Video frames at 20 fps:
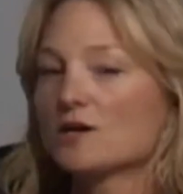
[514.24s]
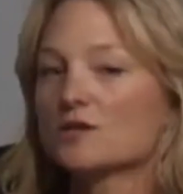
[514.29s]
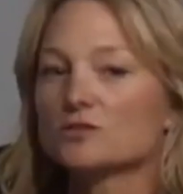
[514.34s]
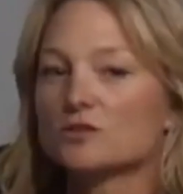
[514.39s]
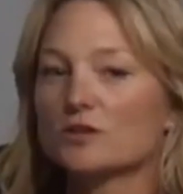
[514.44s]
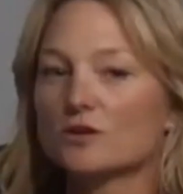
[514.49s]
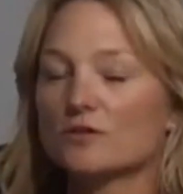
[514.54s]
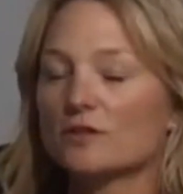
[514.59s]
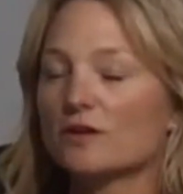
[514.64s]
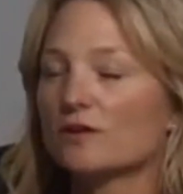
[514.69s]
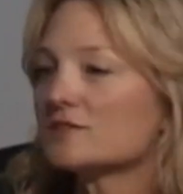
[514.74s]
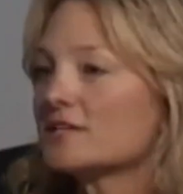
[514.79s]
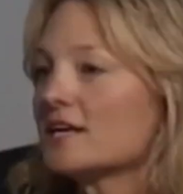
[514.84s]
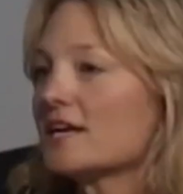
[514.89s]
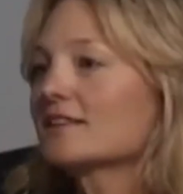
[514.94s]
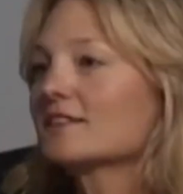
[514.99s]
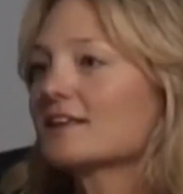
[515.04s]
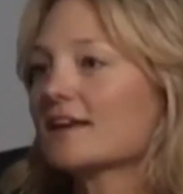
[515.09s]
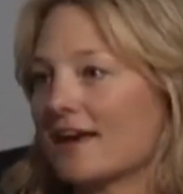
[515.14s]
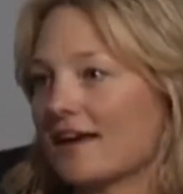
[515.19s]
So they'll
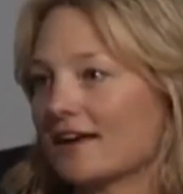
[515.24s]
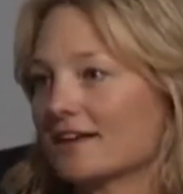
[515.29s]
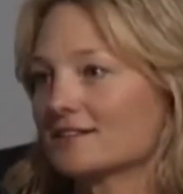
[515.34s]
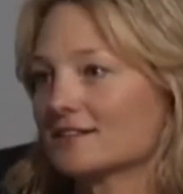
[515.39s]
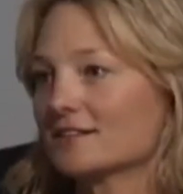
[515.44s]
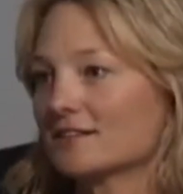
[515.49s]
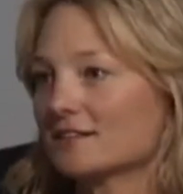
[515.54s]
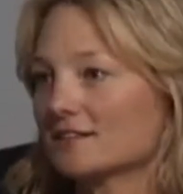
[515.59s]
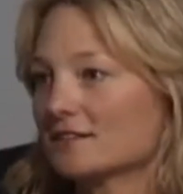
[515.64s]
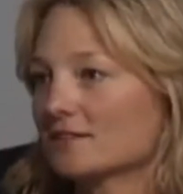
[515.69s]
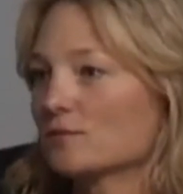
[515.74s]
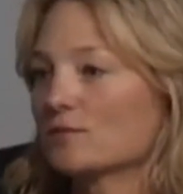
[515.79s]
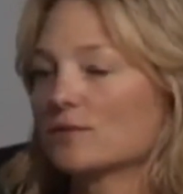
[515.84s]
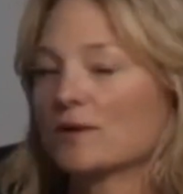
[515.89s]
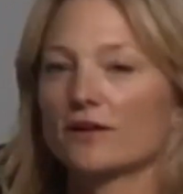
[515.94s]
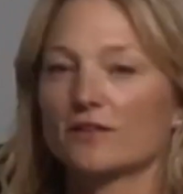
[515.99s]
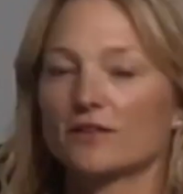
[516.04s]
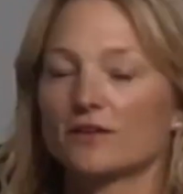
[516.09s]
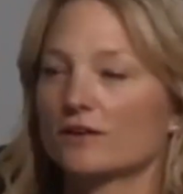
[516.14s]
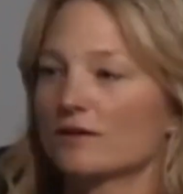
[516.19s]
take the exit,
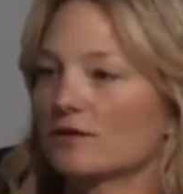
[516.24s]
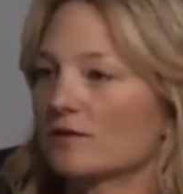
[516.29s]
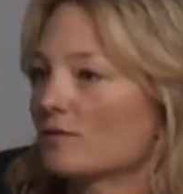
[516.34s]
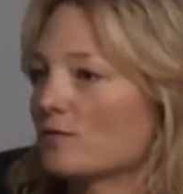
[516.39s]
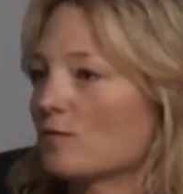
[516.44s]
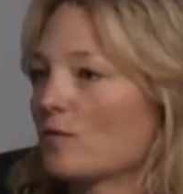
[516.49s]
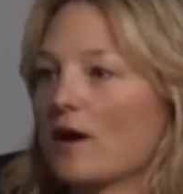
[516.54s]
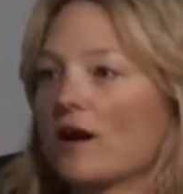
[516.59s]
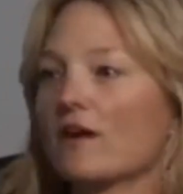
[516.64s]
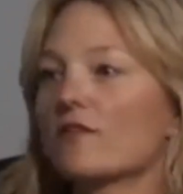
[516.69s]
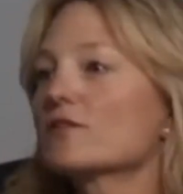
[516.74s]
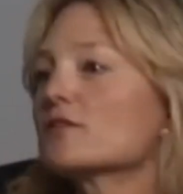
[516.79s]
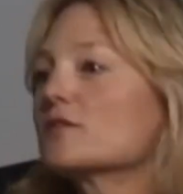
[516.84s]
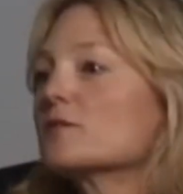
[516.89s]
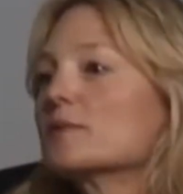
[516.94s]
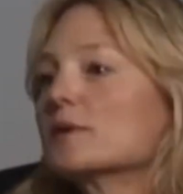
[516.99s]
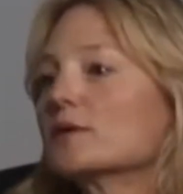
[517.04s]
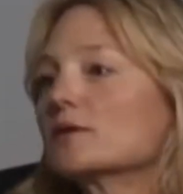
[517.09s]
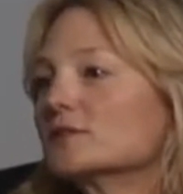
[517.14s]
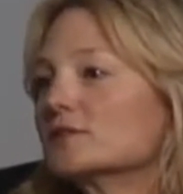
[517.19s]
whether wherever the
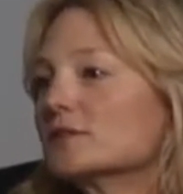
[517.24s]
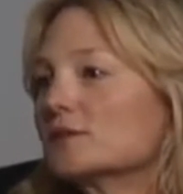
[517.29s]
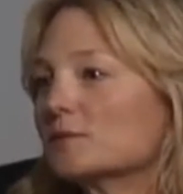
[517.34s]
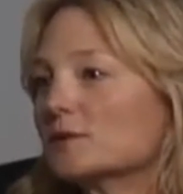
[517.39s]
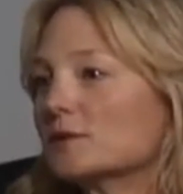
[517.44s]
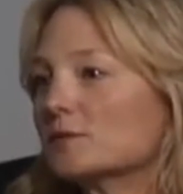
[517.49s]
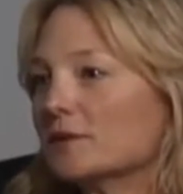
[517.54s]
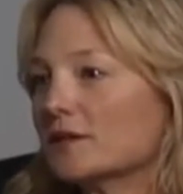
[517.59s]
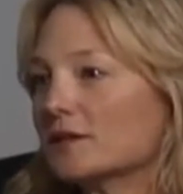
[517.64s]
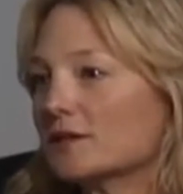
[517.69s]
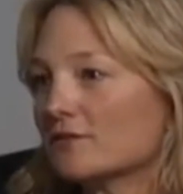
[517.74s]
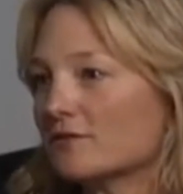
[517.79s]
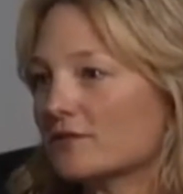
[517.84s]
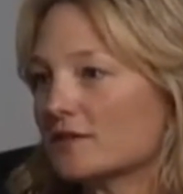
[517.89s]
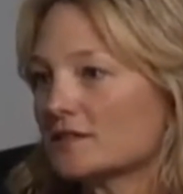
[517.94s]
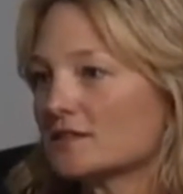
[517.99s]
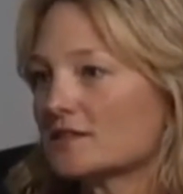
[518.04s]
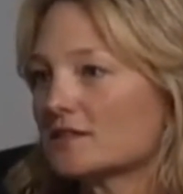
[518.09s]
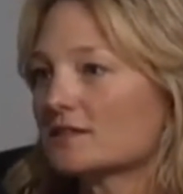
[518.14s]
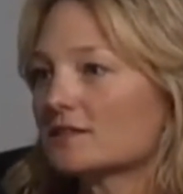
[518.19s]
building would be to
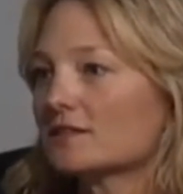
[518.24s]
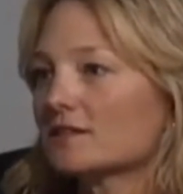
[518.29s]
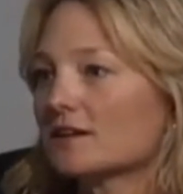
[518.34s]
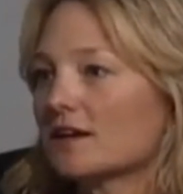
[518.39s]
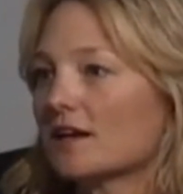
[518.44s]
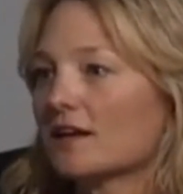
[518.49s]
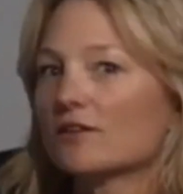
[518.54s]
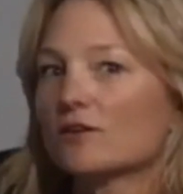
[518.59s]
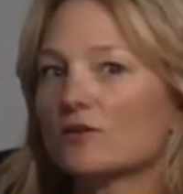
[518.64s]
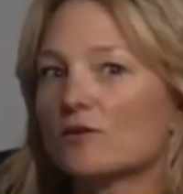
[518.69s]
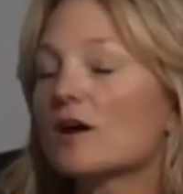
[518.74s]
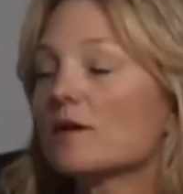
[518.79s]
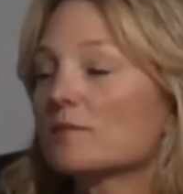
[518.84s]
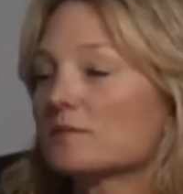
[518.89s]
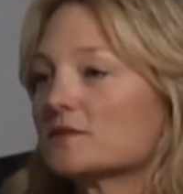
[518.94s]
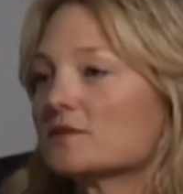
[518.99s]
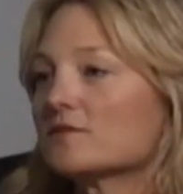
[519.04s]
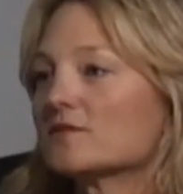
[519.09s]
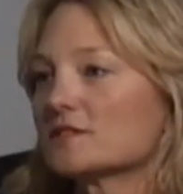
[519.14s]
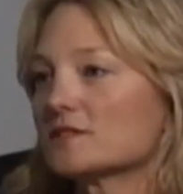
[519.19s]
visit, and they'll
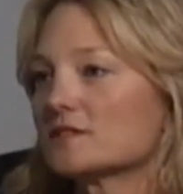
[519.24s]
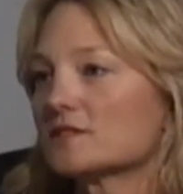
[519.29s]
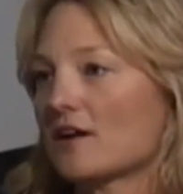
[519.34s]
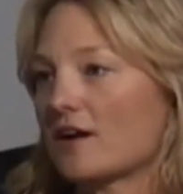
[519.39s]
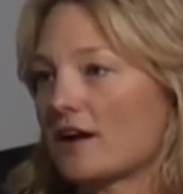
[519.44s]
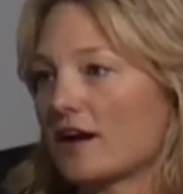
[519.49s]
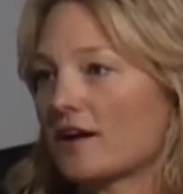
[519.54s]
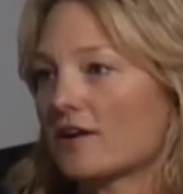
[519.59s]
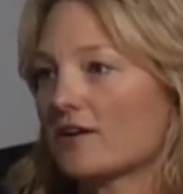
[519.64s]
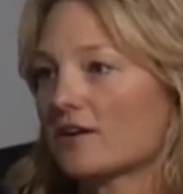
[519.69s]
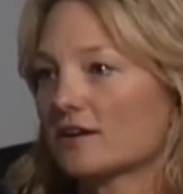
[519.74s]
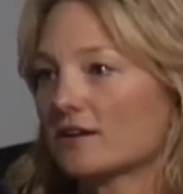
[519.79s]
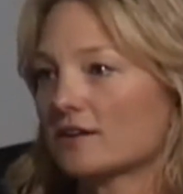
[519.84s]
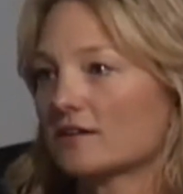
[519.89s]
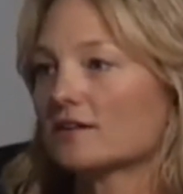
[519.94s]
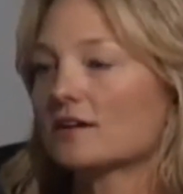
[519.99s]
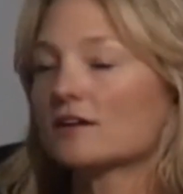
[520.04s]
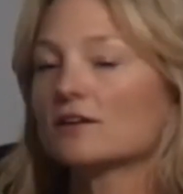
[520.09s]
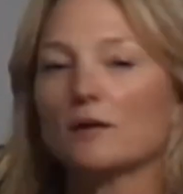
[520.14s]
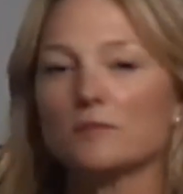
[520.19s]
come to visit our area.
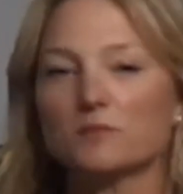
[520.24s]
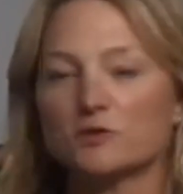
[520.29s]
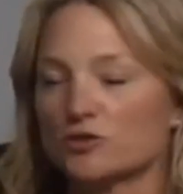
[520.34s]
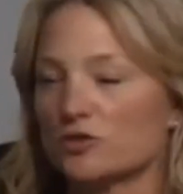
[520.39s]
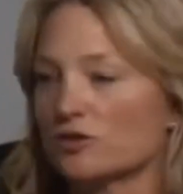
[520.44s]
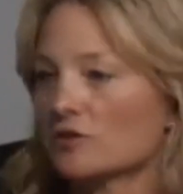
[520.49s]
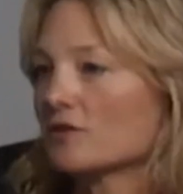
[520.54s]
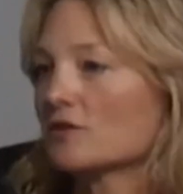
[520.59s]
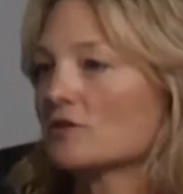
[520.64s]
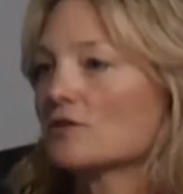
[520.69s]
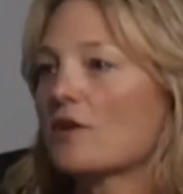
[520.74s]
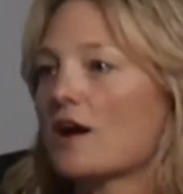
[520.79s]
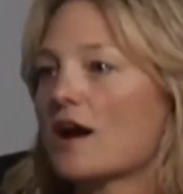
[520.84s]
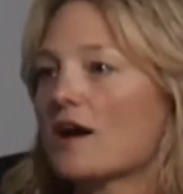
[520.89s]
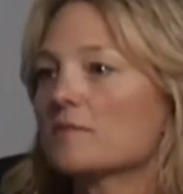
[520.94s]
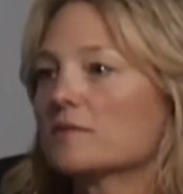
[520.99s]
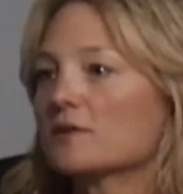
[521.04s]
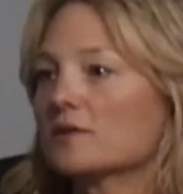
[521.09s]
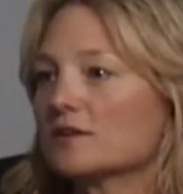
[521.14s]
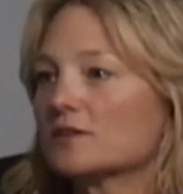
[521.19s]
I'm sure they'll
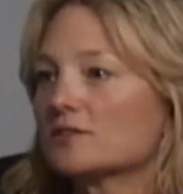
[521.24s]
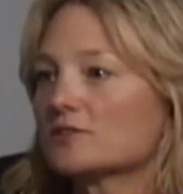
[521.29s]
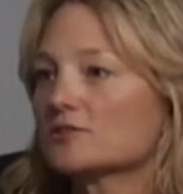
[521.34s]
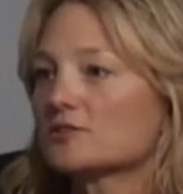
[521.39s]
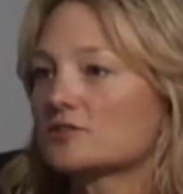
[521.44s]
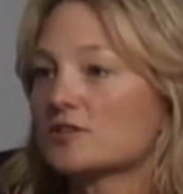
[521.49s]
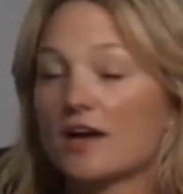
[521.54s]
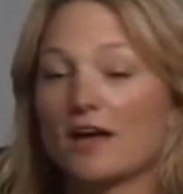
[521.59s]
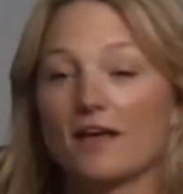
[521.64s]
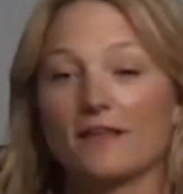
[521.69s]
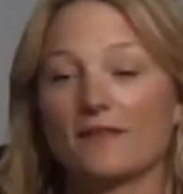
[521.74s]
grab lunch.